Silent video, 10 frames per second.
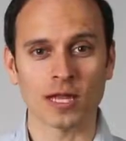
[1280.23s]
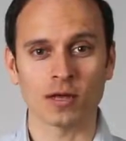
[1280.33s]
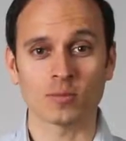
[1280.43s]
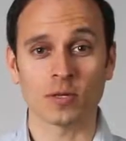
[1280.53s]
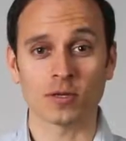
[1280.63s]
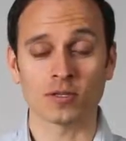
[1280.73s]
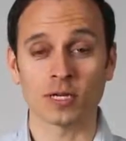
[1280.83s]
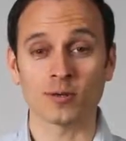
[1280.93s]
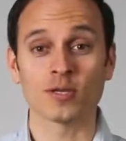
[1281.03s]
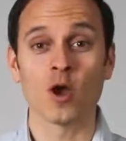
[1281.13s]
loudspeaker
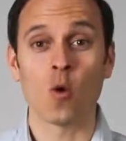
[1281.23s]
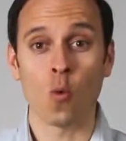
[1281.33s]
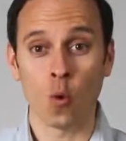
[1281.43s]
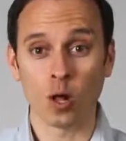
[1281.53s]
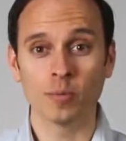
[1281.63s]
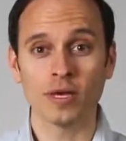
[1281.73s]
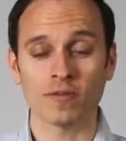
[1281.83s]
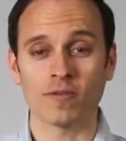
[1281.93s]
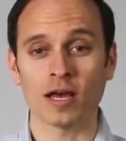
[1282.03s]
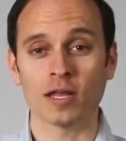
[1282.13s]
series will be
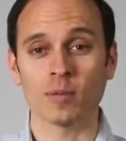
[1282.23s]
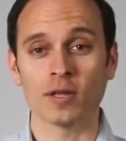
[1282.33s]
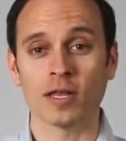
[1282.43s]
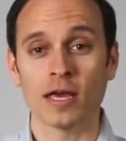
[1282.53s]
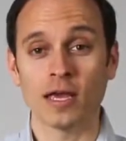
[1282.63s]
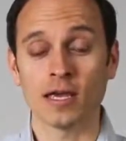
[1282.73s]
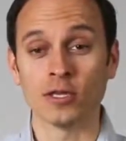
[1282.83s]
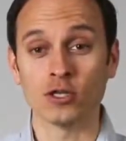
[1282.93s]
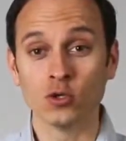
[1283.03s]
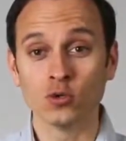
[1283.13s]
available in
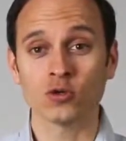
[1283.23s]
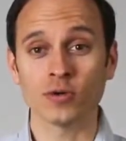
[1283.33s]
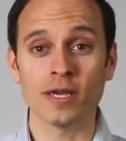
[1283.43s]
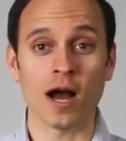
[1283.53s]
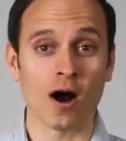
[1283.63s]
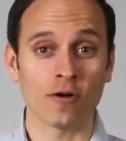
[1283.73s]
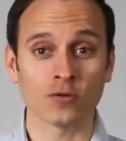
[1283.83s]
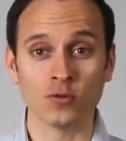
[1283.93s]
Q3 of